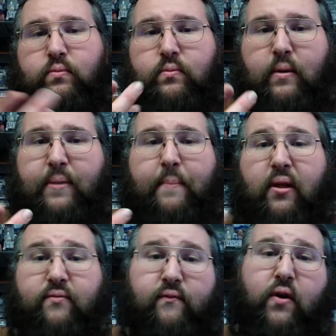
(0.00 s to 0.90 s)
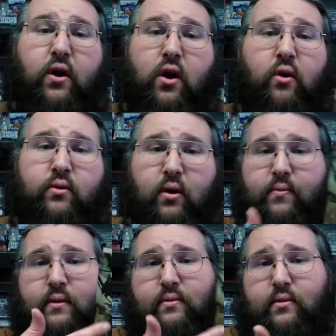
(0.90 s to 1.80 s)
the people of Inferno,
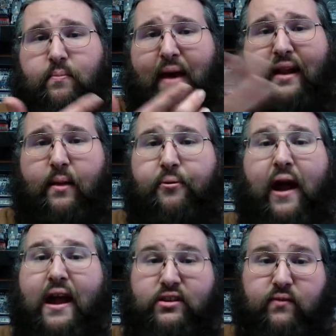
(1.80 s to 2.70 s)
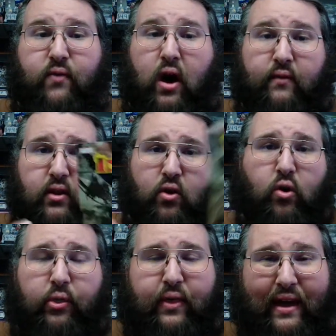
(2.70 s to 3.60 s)
the Madeline Pryor's involved in the
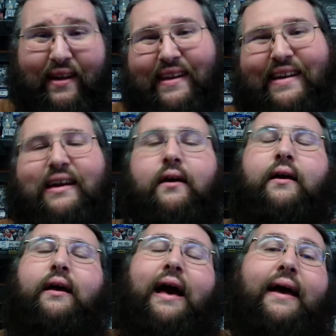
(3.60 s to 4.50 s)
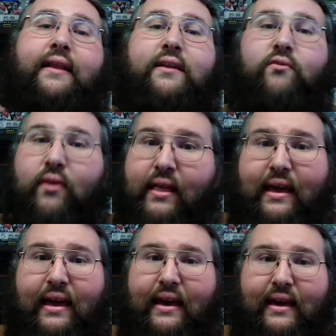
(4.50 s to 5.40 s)
whole thing. I didn't
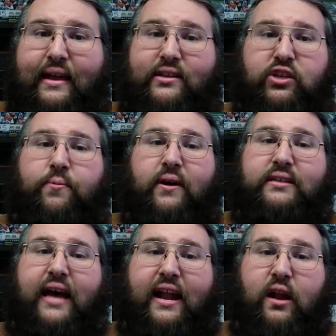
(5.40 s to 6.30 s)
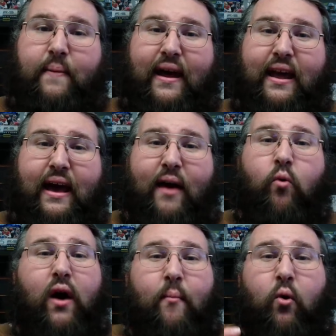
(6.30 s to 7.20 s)
really get super excited about it. I
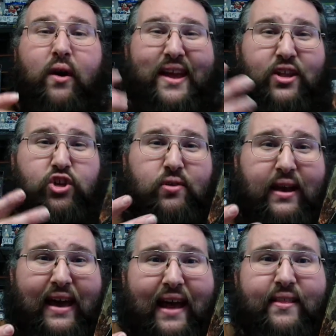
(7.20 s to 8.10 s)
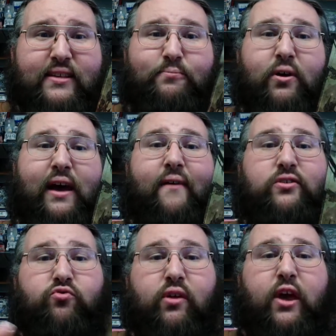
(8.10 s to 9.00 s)
want more intrigue out of this book. I
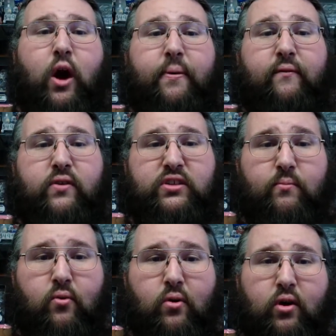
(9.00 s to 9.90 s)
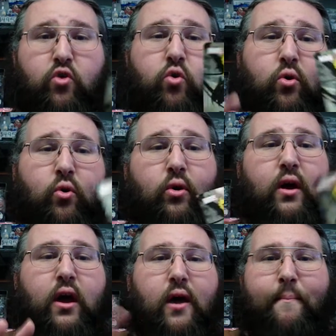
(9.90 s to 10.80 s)
was really hoping for some more cool,
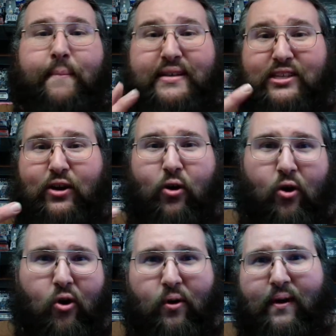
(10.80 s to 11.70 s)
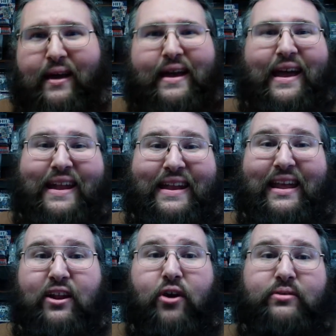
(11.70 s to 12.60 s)
mystical,
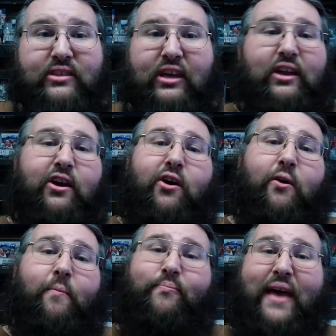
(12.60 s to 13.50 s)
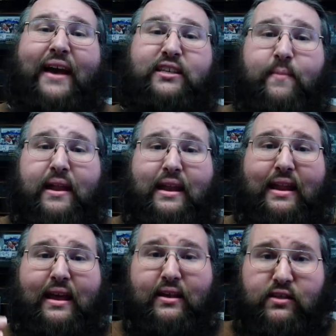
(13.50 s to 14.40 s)
Skeeto,
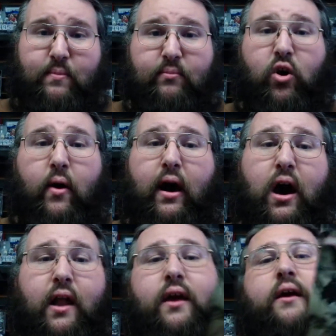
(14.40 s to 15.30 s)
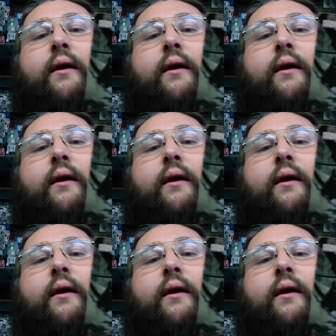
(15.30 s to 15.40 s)
X-Men-ism going on.